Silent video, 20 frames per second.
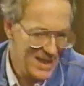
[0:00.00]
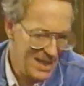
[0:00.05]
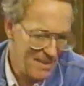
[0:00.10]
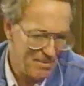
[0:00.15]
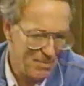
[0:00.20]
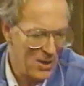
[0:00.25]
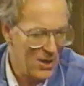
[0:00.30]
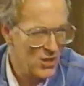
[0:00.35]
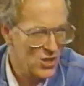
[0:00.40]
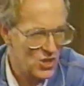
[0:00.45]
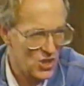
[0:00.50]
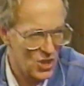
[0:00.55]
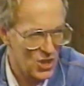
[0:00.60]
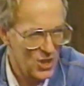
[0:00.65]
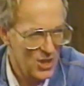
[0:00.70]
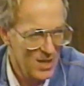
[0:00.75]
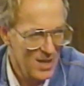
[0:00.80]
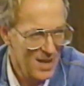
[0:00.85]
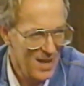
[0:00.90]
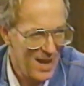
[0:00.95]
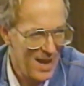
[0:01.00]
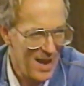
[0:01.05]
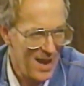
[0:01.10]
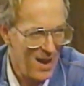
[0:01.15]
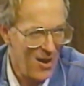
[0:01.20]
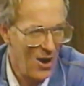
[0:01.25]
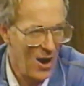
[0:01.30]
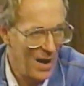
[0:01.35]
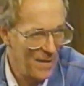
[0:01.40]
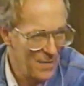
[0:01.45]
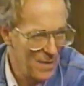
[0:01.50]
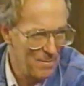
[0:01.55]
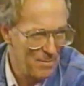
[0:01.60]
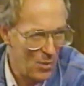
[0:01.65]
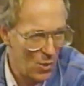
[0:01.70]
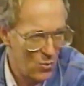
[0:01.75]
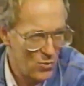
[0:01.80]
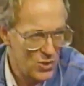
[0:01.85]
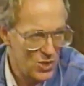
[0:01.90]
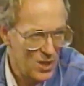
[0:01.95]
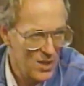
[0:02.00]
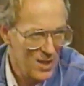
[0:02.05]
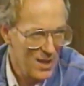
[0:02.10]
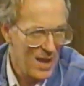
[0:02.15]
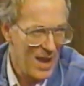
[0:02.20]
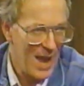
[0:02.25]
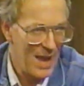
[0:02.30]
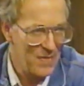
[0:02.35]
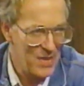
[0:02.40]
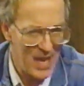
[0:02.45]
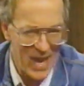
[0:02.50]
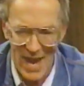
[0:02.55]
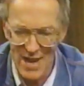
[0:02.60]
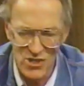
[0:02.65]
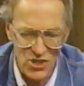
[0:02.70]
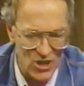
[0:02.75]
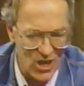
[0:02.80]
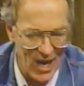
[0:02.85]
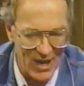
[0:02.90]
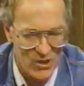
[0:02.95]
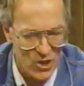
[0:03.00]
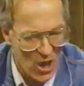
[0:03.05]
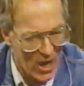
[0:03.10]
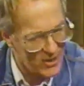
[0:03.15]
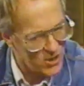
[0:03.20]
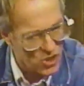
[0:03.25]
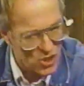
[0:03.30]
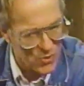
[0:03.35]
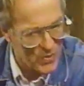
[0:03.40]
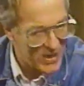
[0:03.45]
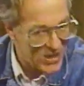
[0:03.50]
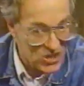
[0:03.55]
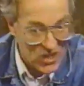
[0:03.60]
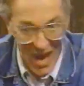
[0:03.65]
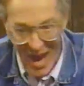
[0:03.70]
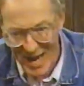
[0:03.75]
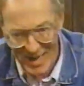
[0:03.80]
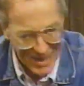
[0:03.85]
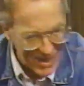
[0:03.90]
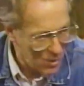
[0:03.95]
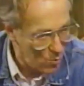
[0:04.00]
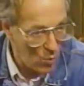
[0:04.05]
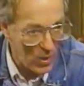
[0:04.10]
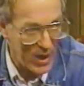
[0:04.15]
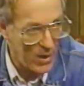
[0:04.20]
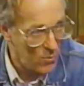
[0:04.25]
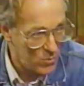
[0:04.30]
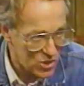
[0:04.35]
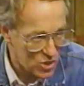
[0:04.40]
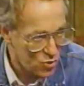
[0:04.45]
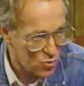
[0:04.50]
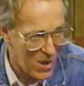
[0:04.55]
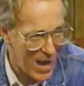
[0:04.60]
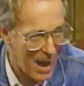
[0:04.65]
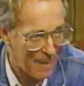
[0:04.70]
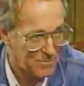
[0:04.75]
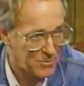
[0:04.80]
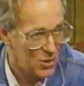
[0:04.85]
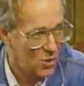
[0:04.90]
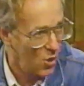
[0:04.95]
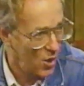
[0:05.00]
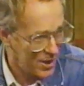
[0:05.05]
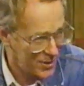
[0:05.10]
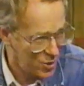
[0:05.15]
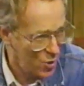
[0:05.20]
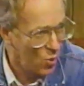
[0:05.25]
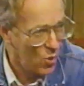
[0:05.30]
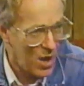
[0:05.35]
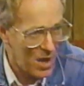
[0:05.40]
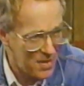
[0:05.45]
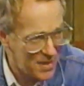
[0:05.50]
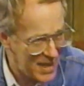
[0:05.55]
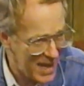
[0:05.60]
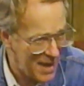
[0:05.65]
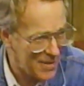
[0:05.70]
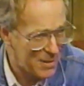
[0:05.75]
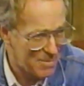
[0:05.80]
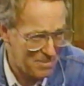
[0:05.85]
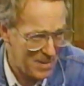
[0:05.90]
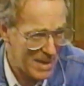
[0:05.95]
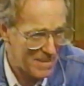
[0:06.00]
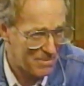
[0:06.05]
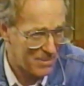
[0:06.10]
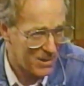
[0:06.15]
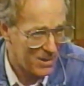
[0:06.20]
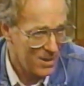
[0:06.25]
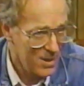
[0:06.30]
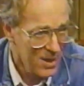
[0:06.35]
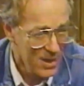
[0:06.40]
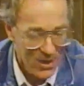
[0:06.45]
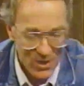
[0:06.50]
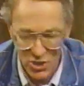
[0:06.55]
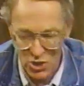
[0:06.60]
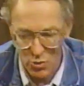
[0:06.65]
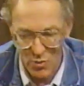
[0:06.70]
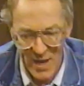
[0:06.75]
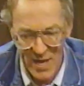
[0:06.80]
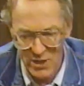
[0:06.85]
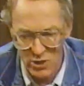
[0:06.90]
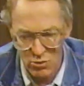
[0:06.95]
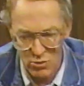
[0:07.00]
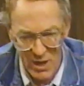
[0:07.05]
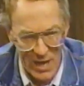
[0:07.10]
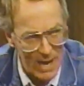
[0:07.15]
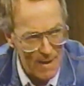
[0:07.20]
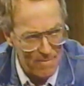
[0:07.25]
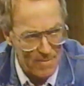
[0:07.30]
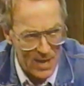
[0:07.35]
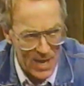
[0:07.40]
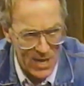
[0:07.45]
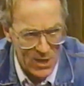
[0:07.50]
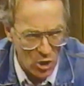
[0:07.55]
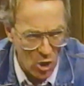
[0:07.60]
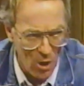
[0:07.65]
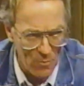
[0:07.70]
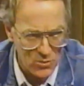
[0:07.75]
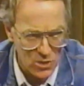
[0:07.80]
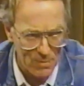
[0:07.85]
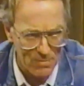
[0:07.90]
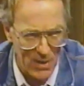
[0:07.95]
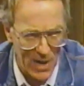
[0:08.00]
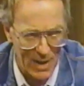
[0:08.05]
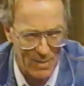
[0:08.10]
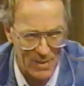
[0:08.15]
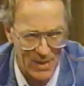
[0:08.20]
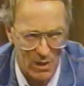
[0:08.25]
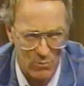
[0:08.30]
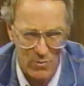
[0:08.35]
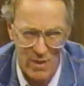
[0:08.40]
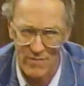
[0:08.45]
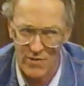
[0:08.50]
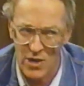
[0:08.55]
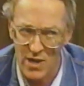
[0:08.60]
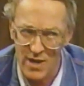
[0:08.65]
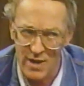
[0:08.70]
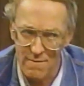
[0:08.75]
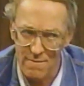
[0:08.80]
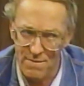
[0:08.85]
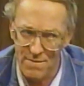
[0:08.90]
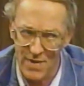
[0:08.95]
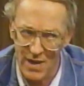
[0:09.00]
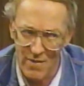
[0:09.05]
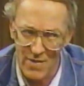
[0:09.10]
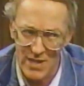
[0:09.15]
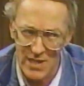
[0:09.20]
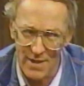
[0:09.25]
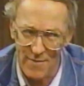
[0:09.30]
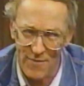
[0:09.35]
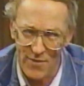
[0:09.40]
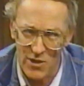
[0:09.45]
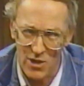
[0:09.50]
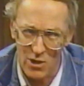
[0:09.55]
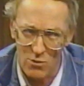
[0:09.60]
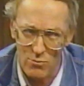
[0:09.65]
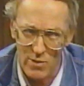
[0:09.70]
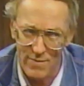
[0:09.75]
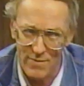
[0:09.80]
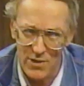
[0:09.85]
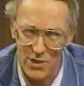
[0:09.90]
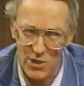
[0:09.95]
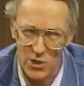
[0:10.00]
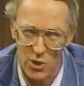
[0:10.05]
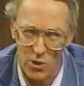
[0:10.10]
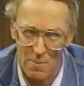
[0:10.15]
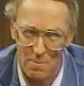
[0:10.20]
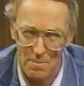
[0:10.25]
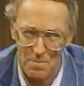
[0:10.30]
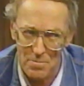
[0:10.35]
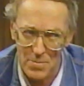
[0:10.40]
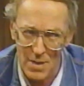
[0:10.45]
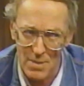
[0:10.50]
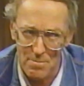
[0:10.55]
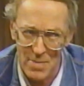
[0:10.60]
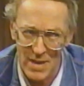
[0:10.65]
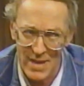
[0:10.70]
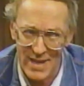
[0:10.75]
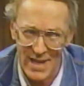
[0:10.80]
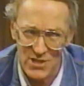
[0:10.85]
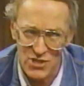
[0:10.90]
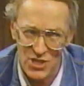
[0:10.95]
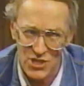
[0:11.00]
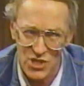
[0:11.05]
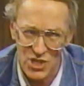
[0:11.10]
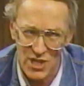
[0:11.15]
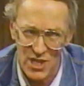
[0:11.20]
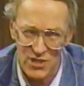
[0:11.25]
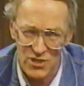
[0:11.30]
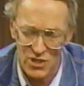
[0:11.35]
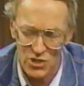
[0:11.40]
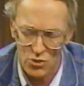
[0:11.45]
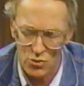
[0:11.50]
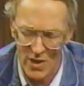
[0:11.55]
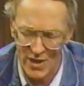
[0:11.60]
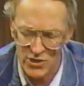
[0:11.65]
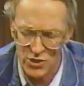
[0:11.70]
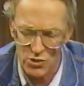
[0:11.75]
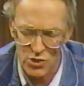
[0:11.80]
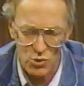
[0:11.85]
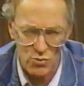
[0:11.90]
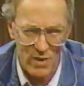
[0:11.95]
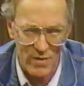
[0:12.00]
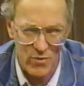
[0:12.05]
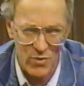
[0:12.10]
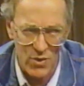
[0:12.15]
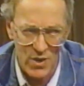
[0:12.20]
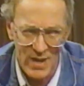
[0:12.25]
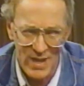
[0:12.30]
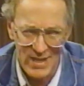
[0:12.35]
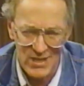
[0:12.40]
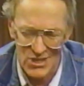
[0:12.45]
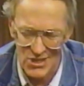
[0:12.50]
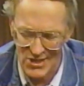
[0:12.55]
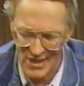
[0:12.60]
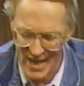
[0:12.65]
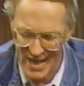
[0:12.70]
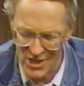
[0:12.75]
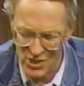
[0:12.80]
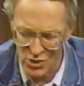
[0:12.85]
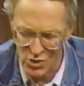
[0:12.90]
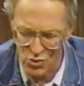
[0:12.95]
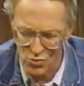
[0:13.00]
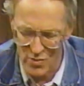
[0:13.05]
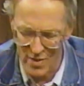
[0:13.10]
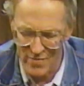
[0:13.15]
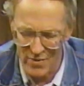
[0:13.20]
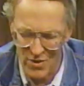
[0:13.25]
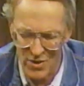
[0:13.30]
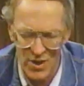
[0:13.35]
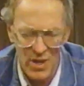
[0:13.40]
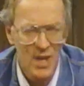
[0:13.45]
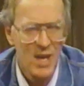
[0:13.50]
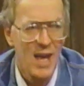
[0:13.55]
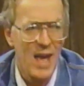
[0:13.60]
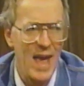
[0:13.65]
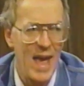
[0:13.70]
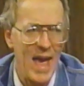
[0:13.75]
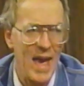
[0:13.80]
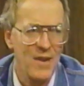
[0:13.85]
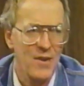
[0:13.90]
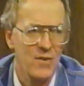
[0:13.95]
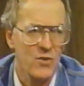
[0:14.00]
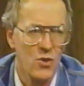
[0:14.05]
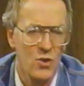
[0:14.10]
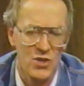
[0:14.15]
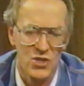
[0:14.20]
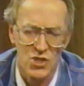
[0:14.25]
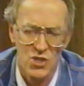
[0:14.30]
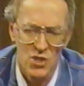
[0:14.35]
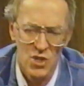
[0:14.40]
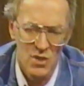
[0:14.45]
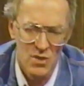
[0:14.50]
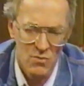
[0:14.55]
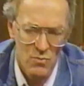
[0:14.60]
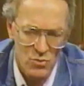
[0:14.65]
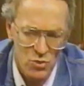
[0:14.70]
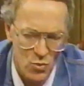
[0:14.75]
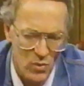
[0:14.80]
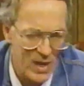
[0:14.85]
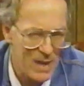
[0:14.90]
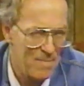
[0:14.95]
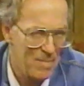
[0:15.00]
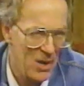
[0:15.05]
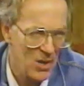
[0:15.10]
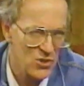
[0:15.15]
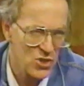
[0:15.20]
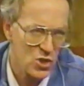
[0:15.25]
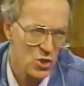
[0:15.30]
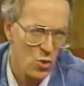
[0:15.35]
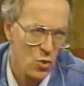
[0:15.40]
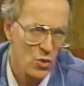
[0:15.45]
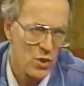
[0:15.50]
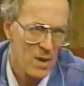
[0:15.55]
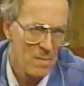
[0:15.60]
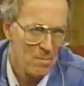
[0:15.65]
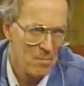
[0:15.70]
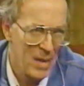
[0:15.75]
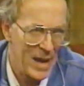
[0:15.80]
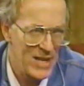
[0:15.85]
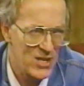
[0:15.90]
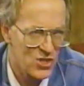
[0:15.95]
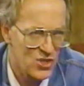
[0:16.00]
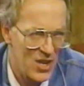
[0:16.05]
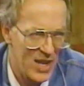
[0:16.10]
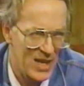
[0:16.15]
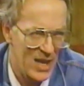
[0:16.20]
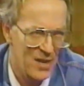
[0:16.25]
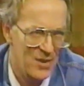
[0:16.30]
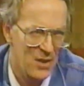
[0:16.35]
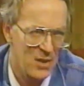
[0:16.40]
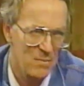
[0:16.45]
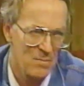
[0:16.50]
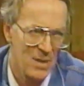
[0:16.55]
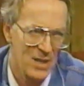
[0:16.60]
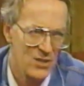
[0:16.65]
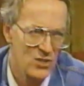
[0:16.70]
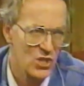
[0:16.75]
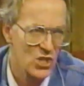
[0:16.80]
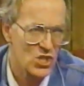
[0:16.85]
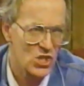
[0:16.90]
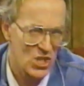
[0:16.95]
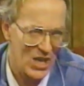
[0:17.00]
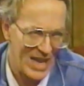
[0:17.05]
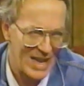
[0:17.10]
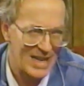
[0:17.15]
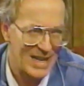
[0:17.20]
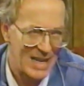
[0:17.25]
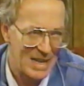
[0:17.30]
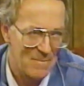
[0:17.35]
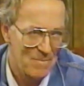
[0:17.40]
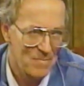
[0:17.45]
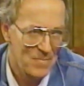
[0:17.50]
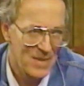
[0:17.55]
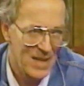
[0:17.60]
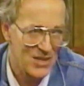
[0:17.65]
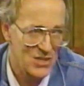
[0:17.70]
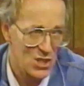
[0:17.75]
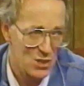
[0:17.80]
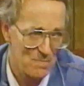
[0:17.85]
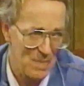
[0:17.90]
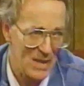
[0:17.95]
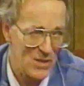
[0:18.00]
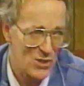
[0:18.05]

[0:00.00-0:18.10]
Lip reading: the purser on the boat and the agent are not sure exactly where it was dropped, or nor are the other people. So he combs the bottom of that river. Very difficult river to comb because it's a treacherous river, it's a dangerous river, and of course 20 pounds of gold might sink under the mud just slightly. Because it's